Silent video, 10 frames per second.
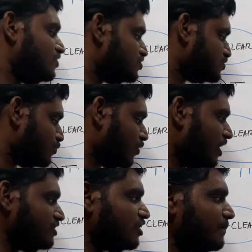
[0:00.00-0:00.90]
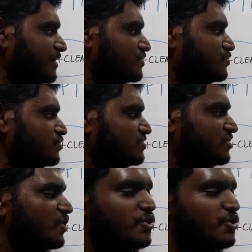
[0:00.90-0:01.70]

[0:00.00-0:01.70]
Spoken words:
So what topic you choose,